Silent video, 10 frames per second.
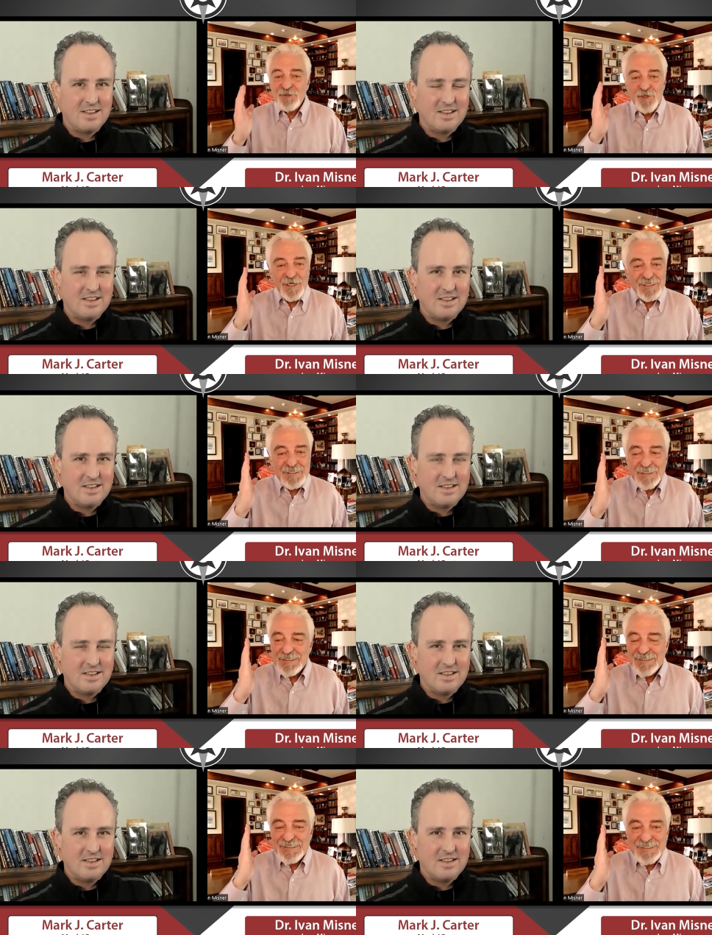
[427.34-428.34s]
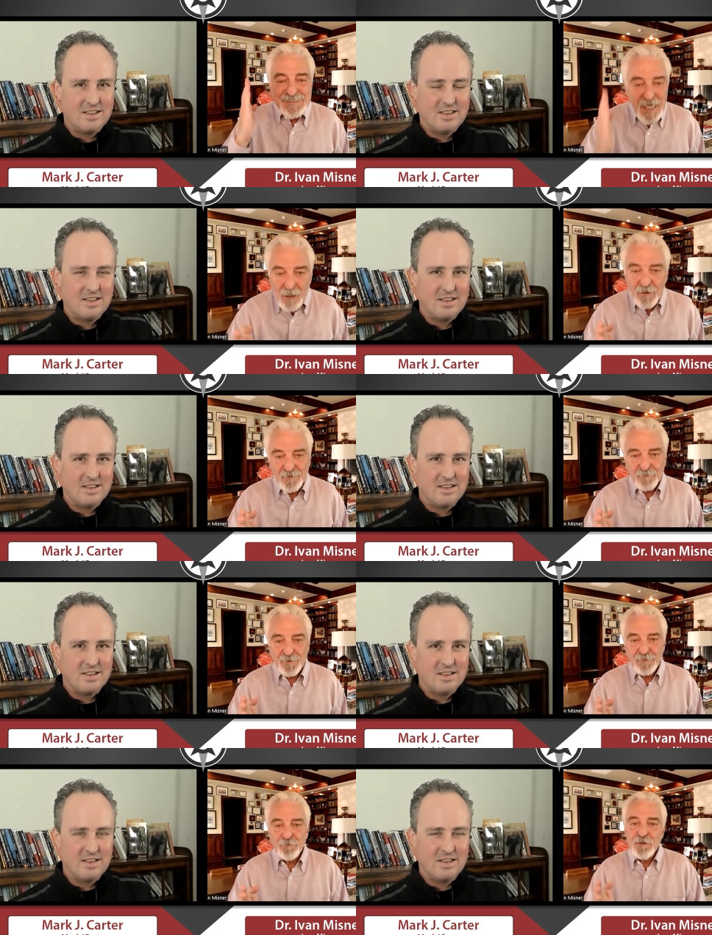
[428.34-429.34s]
Speaker 1: trying to sell to
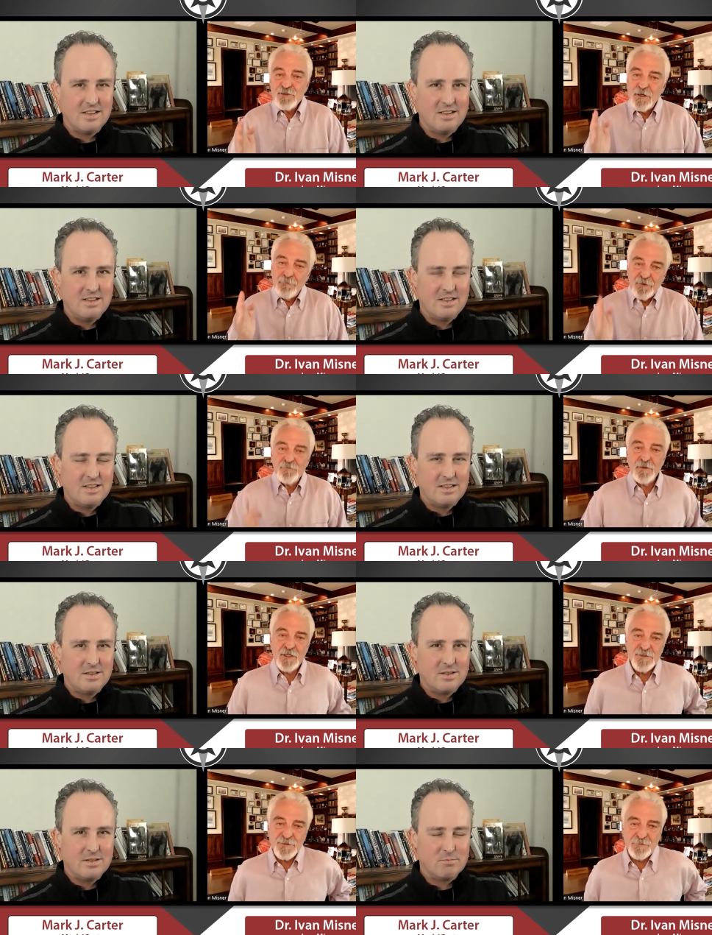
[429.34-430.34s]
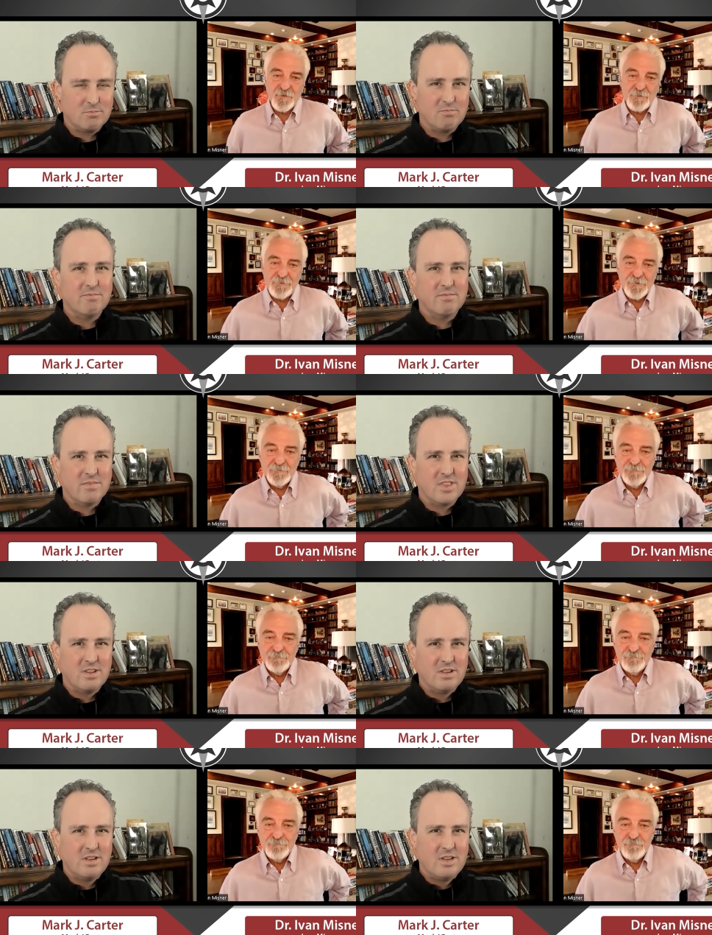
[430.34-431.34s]
people, you're trying to build relationships with people.
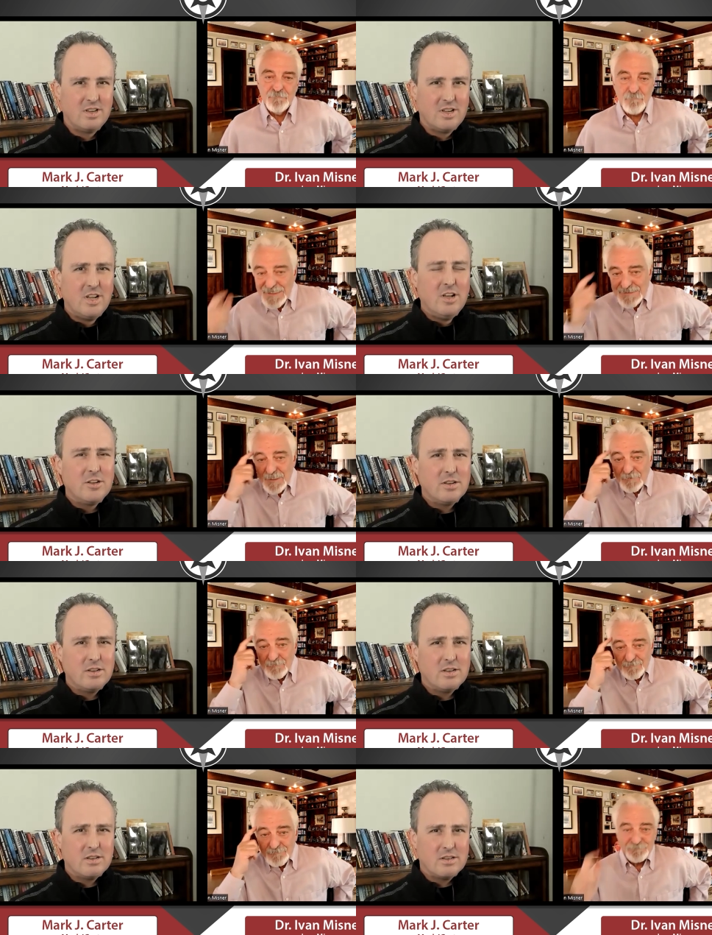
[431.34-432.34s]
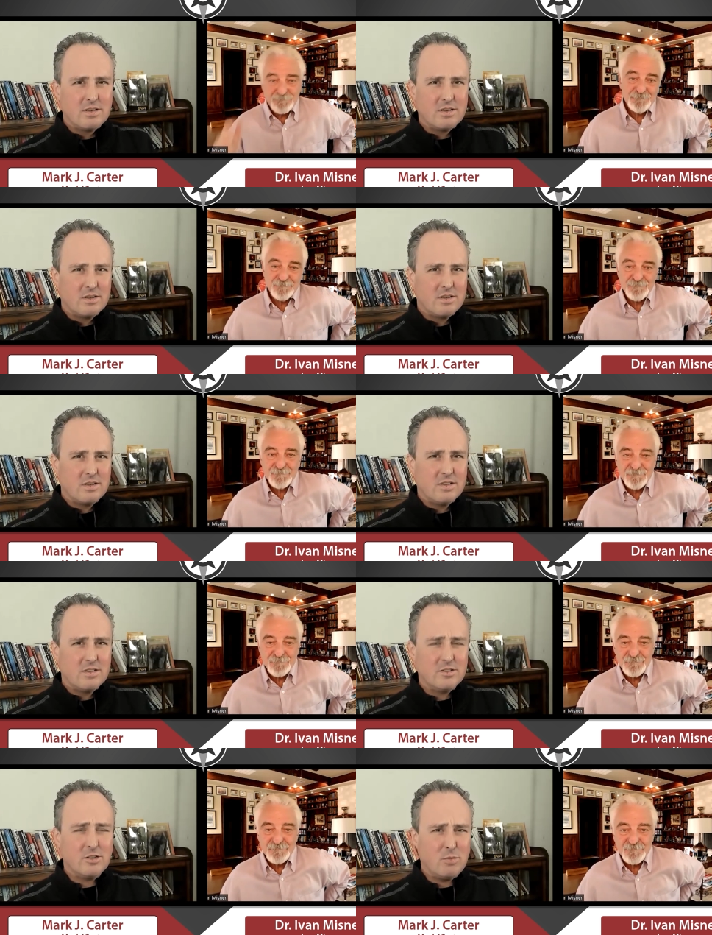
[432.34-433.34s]
Mindset.
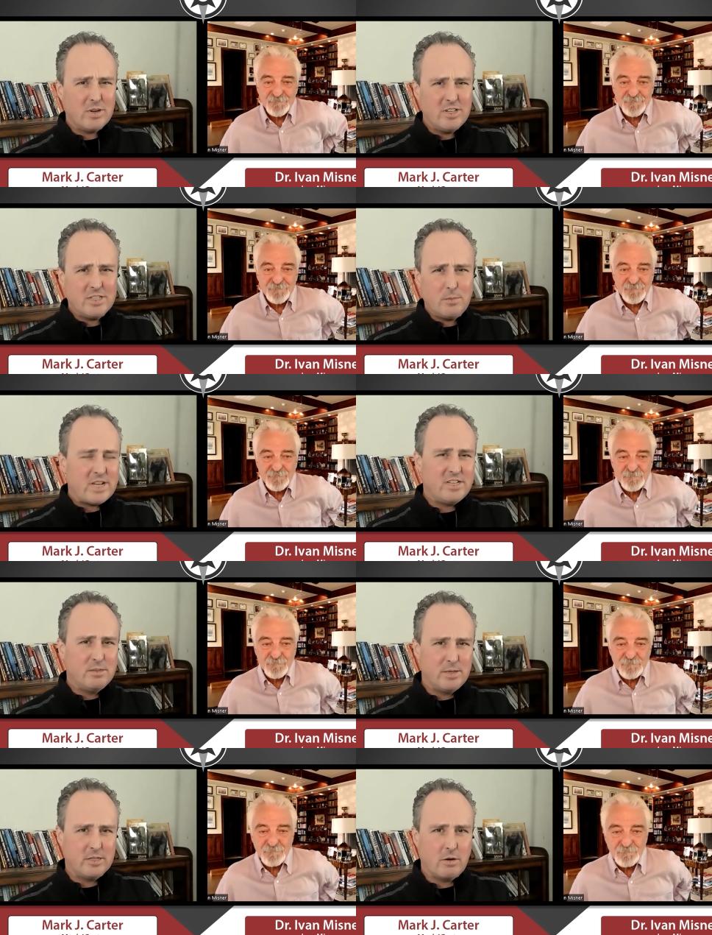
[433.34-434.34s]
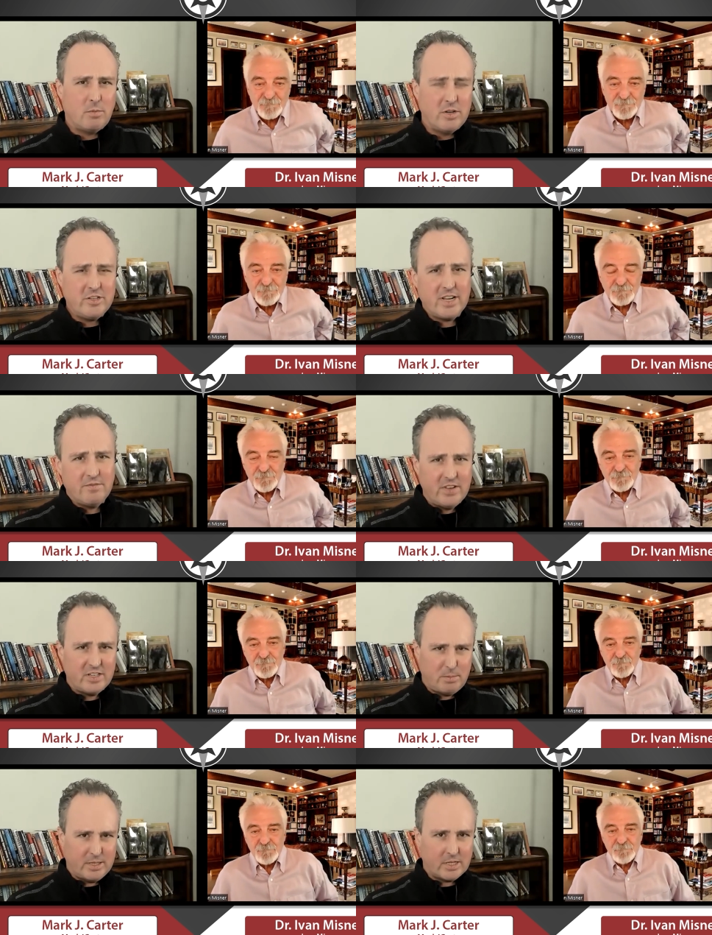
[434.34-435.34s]
Speaker 2: So, what are some ways to build? Once you get
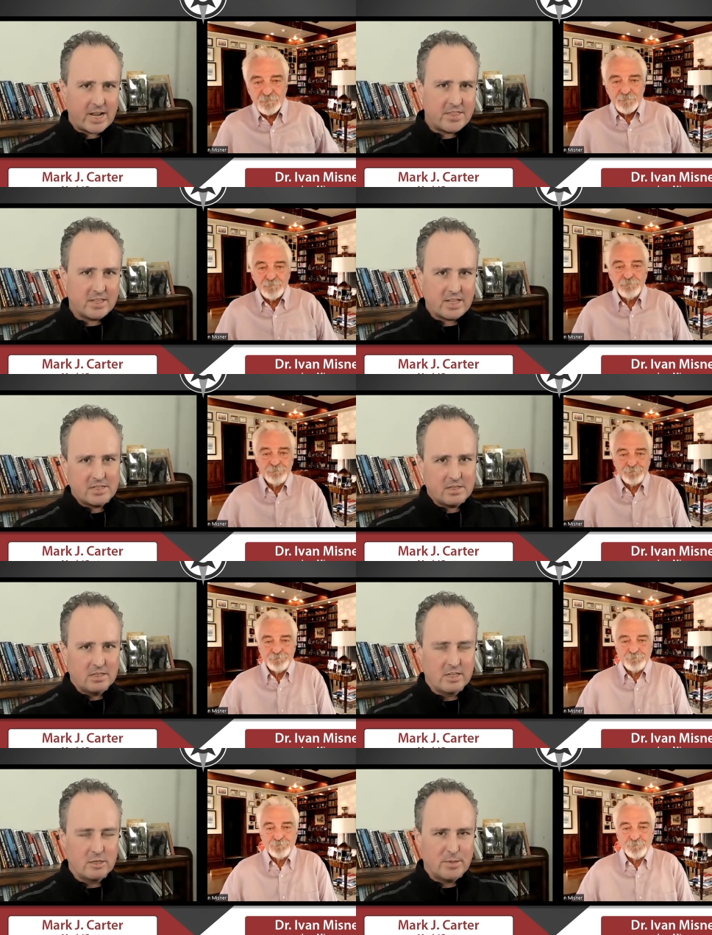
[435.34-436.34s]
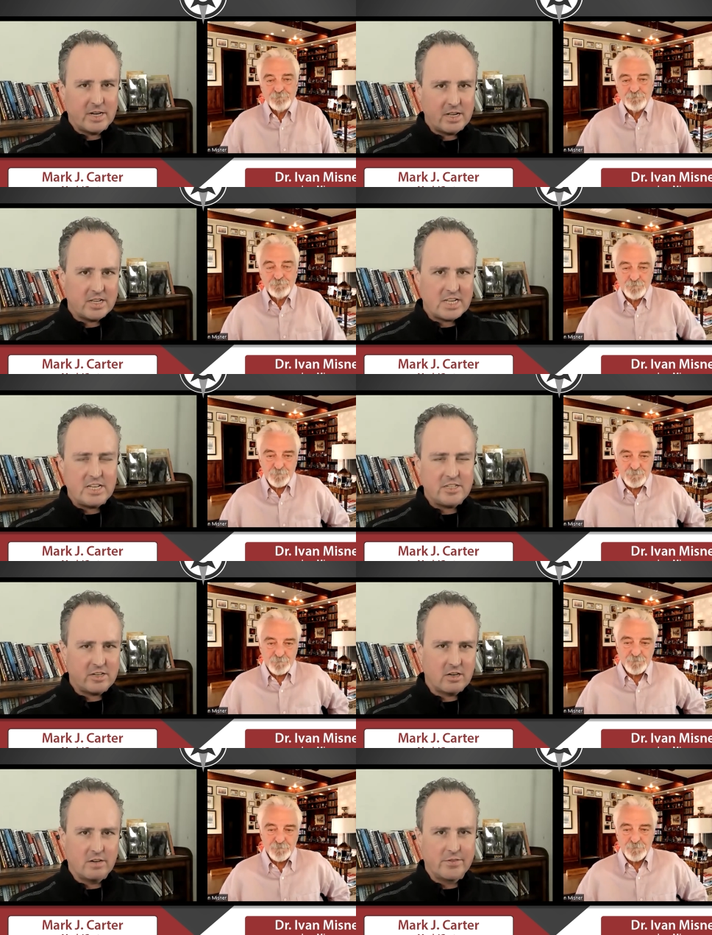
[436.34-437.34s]
visibility, I think that's a little bit
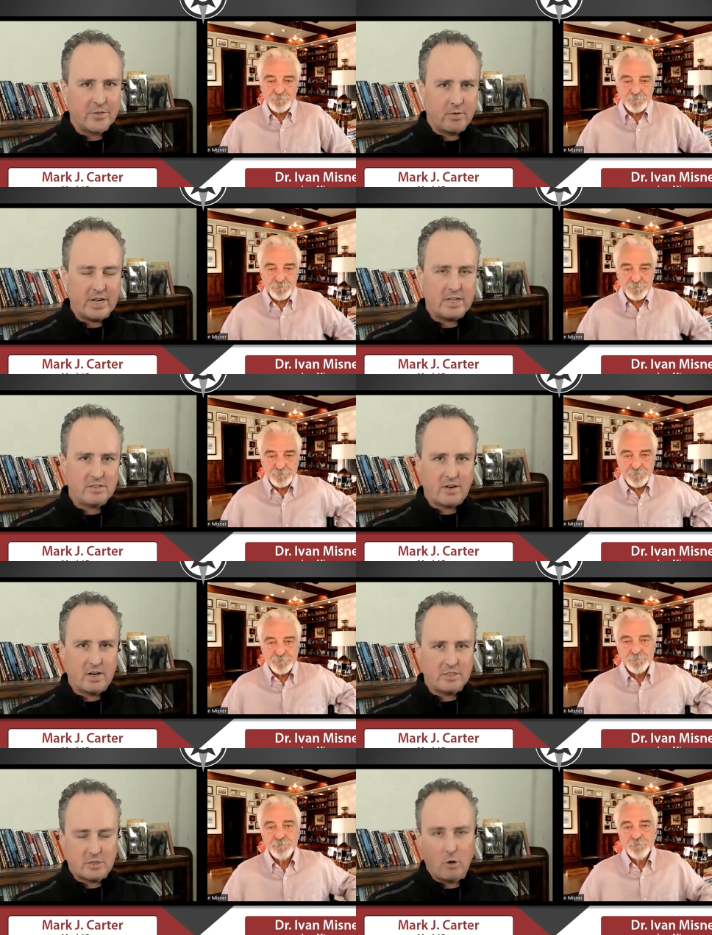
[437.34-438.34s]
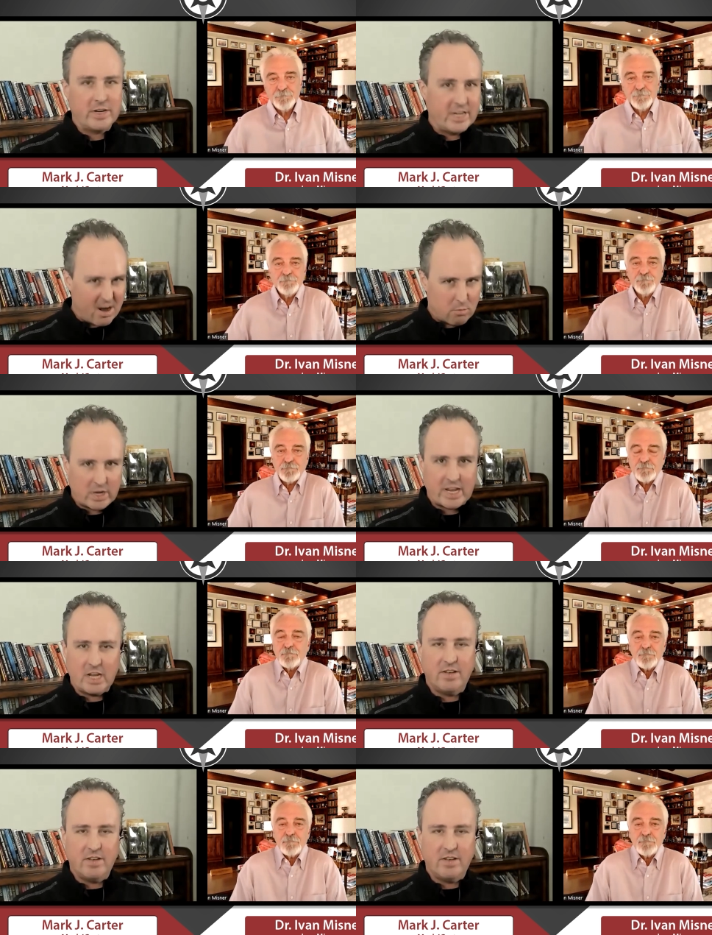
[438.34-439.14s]
easier of the three as far as going to networking